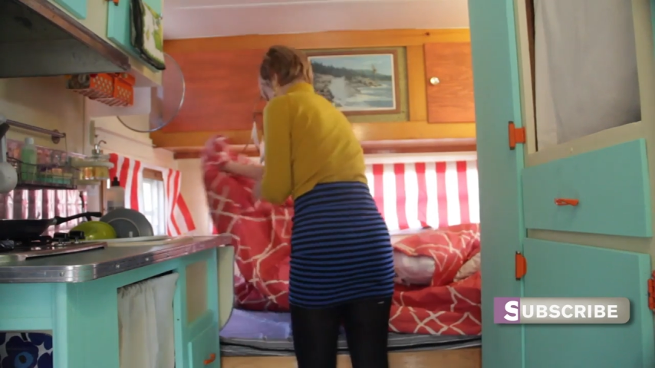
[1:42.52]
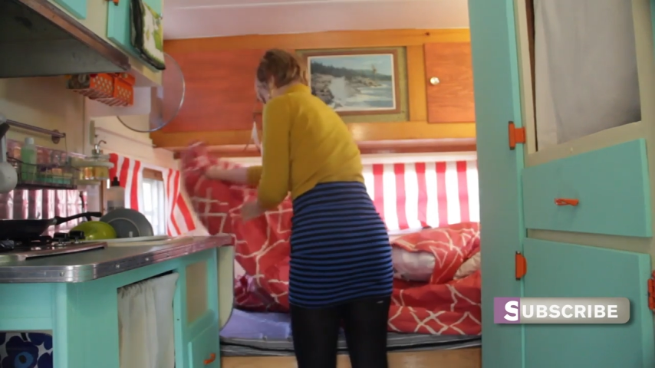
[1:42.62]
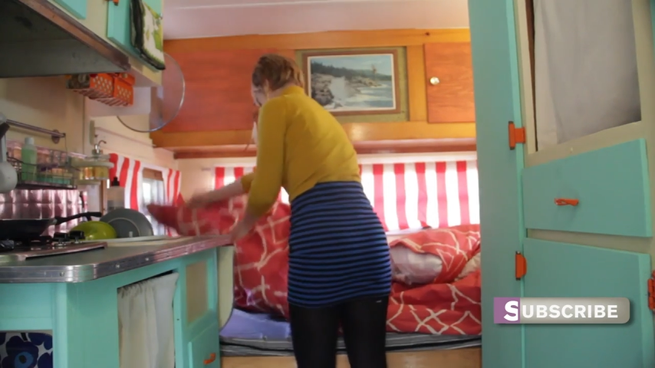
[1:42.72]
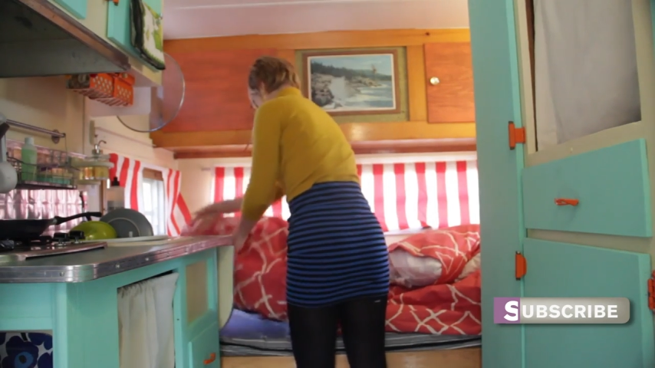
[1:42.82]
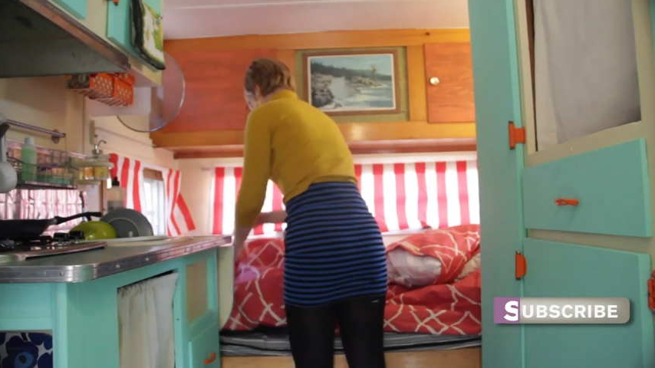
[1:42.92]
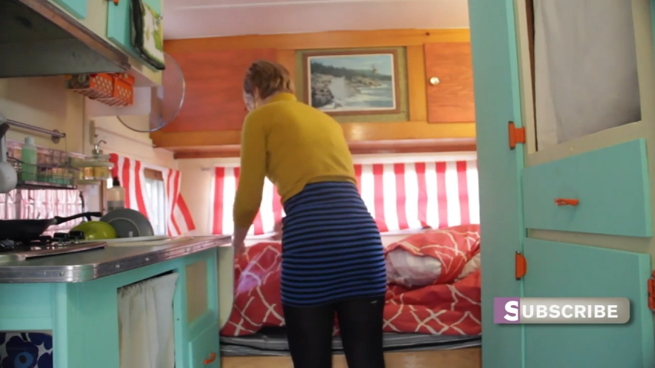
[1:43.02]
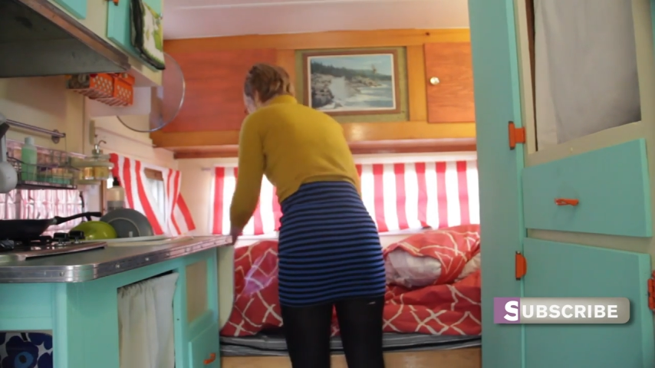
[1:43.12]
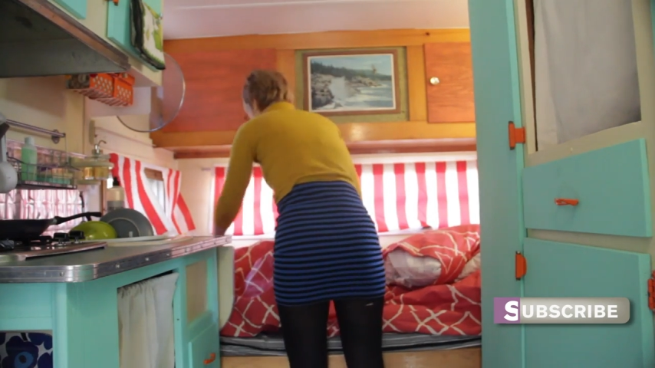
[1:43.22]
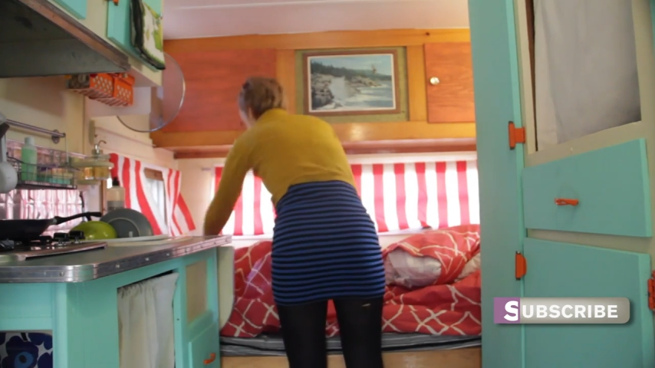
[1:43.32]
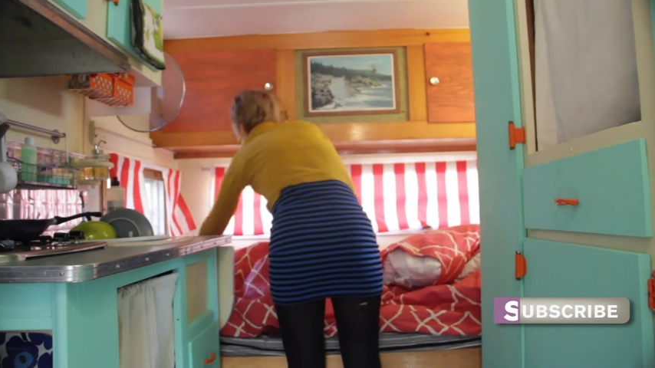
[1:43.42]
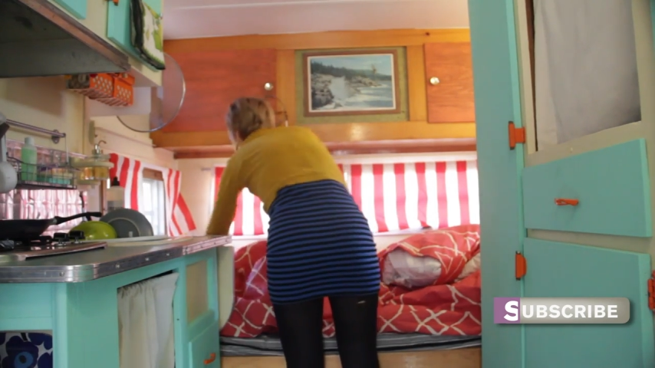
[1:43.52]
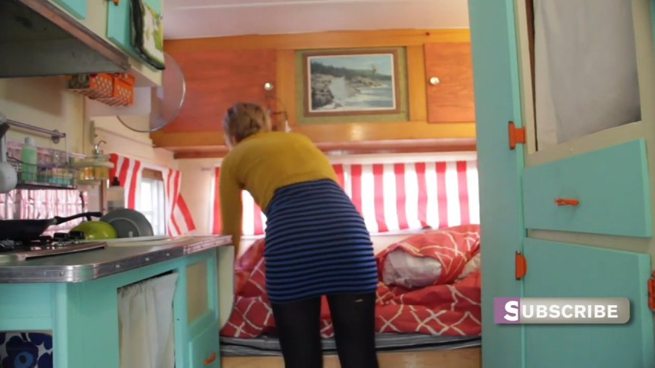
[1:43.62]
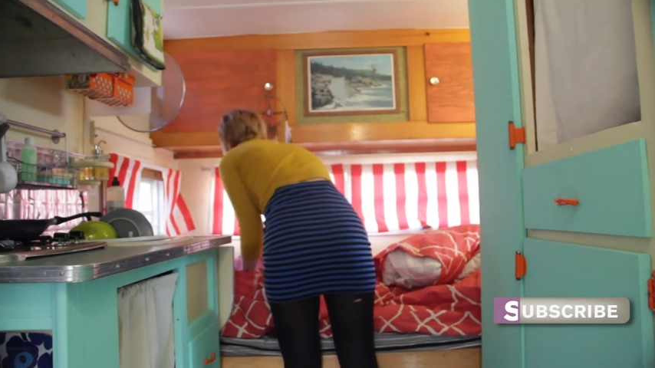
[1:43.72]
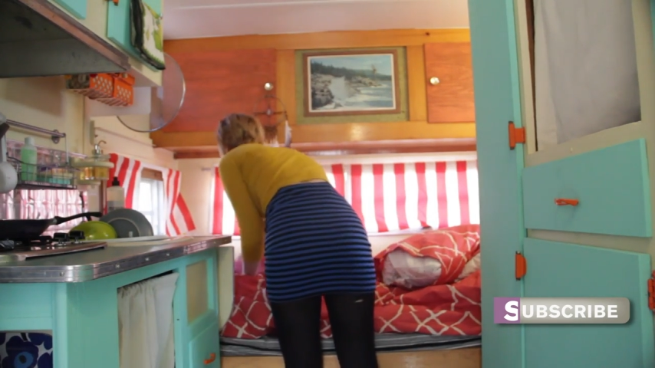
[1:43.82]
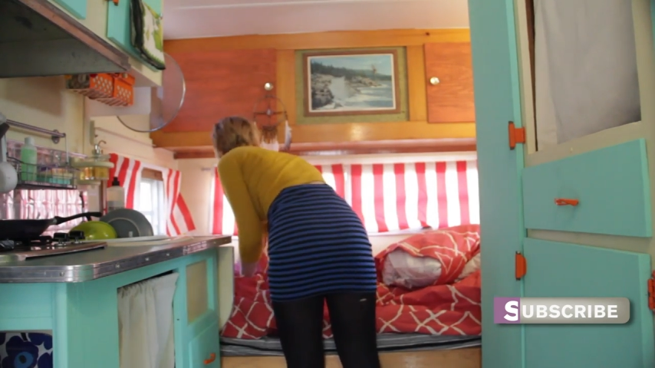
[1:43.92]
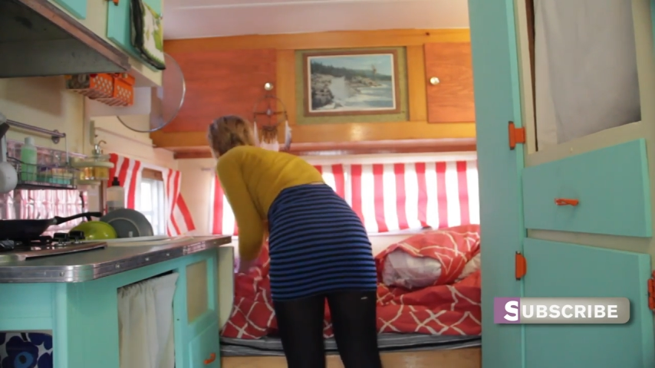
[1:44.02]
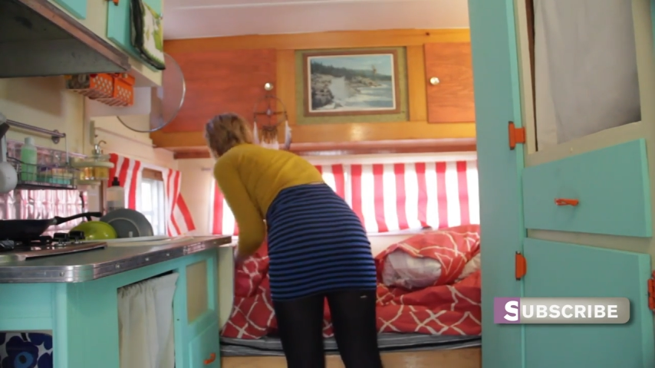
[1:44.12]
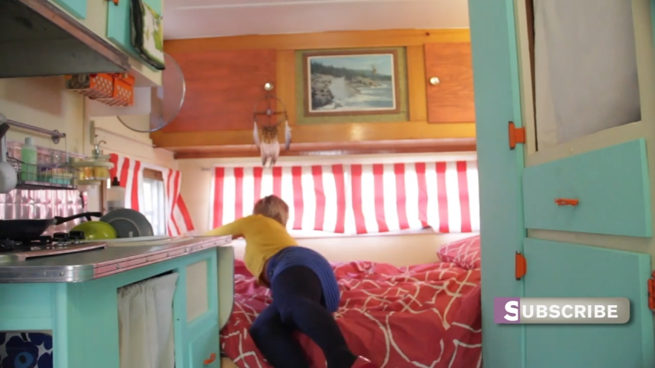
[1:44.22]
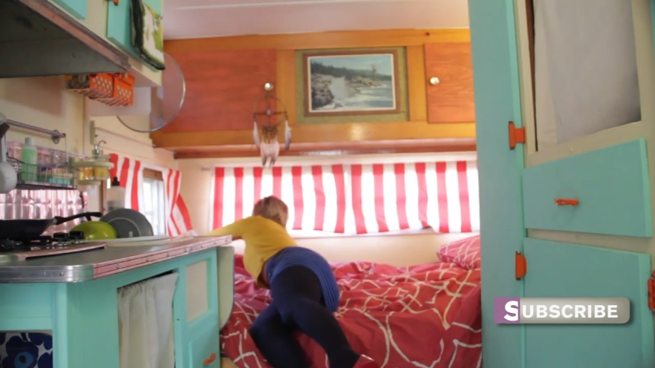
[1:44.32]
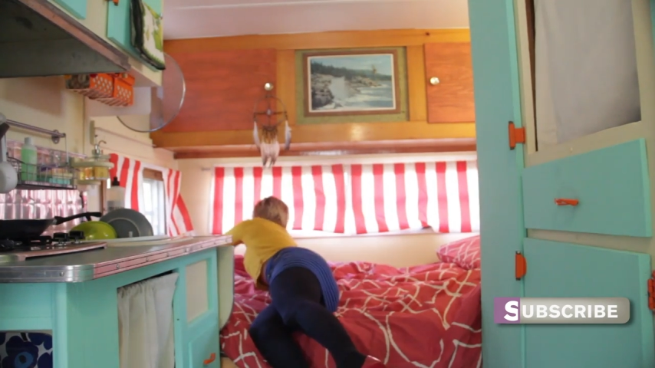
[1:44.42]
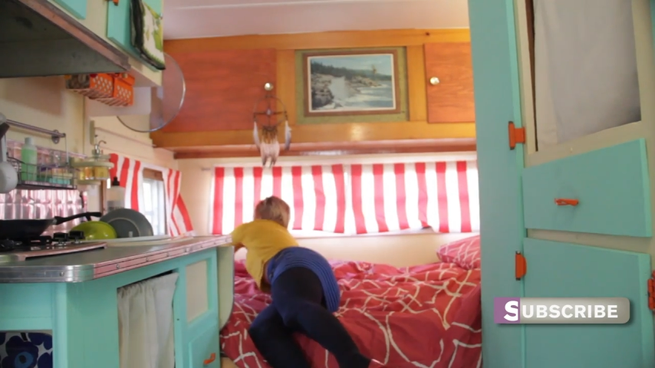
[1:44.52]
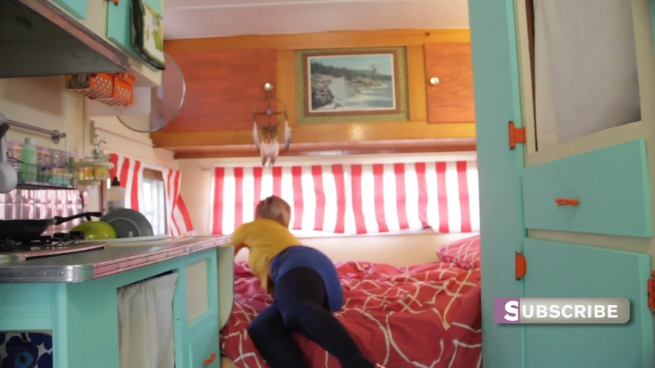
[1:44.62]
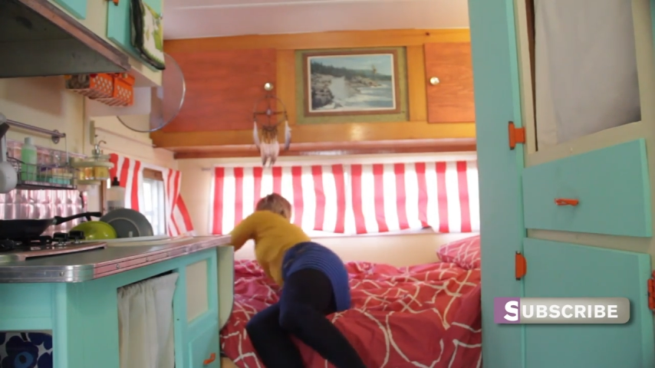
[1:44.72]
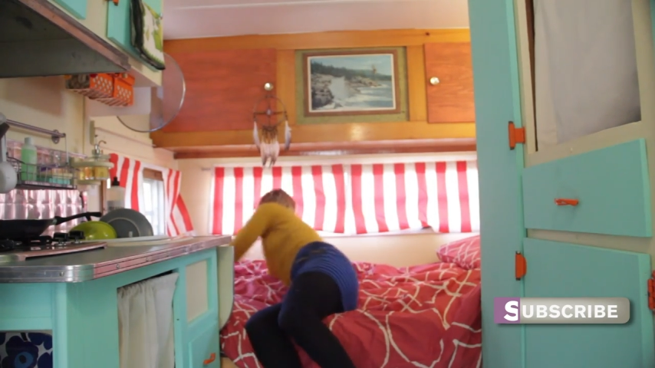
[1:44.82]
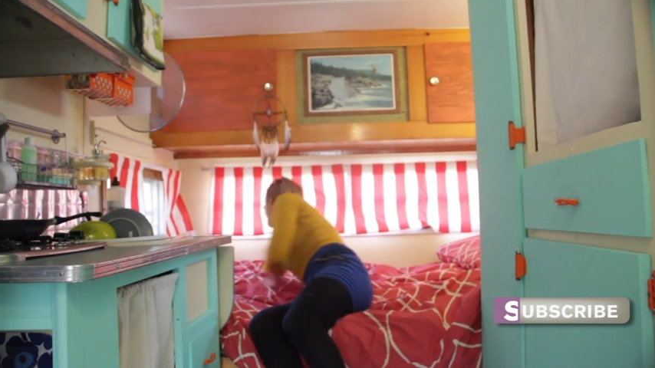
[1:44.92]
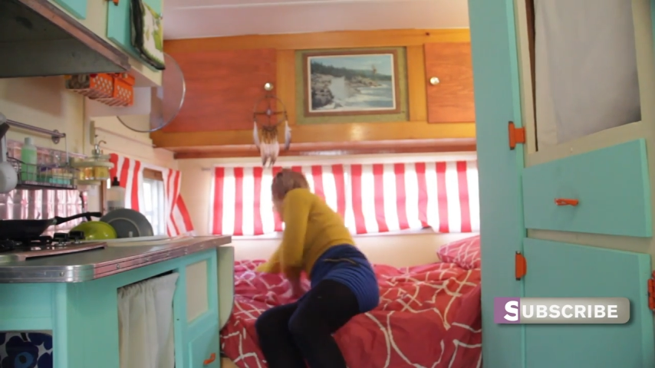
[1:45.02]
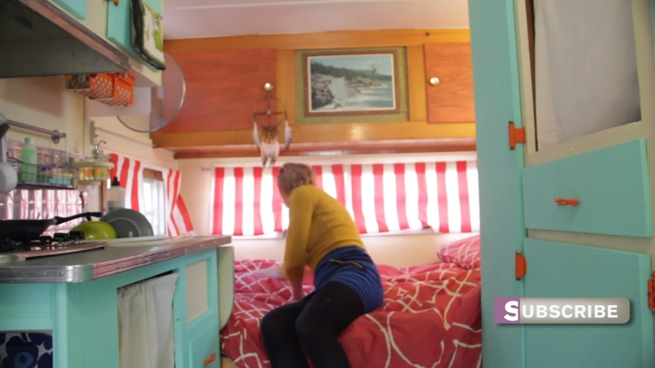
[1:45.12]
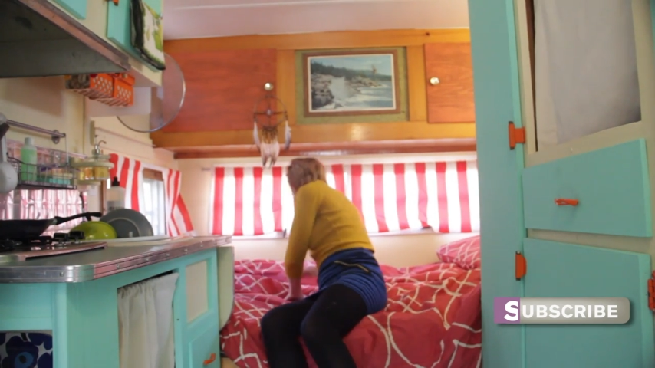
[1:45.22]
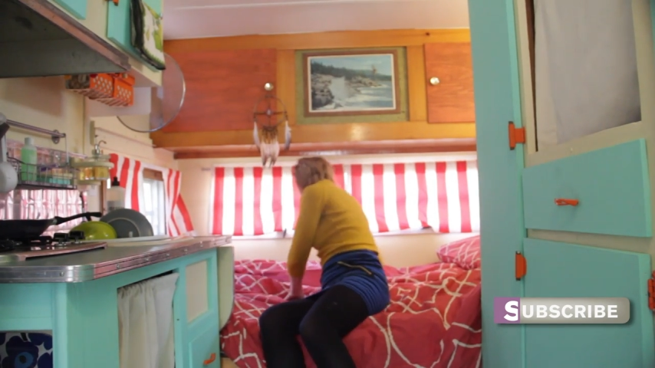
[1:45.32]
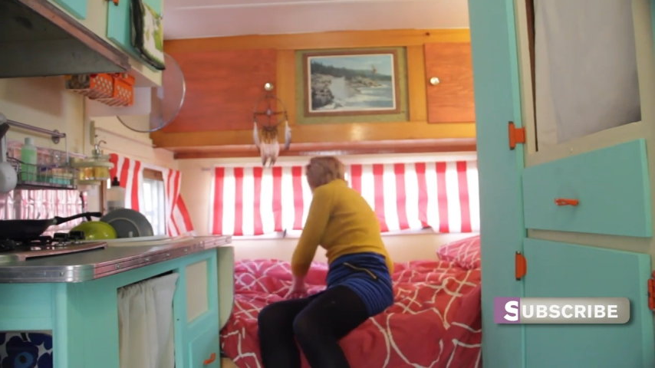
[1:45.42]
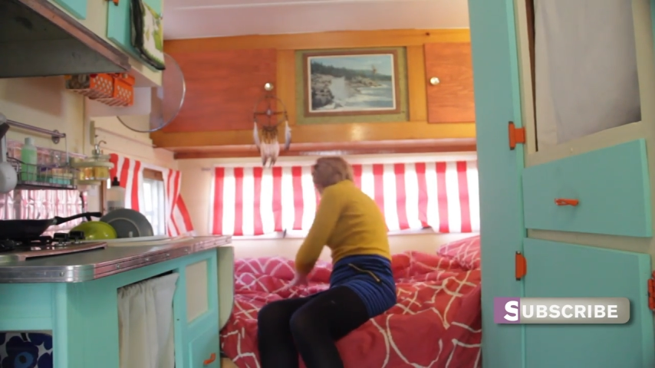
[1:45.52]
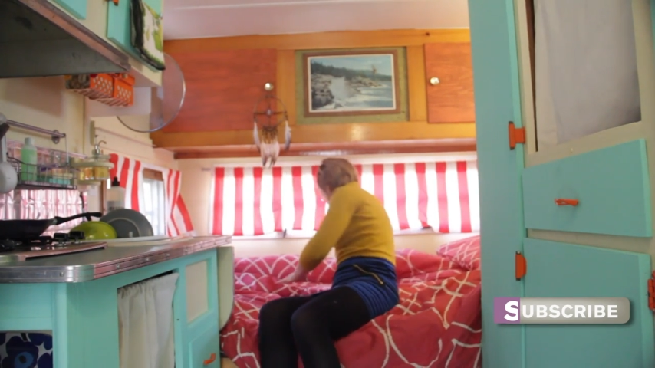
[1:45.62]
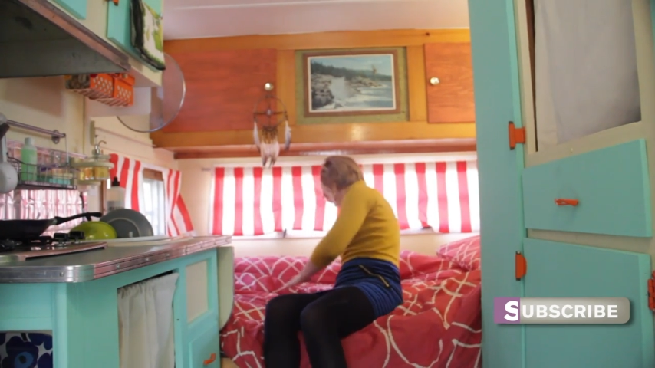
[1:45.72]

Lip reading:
(no speaker visible)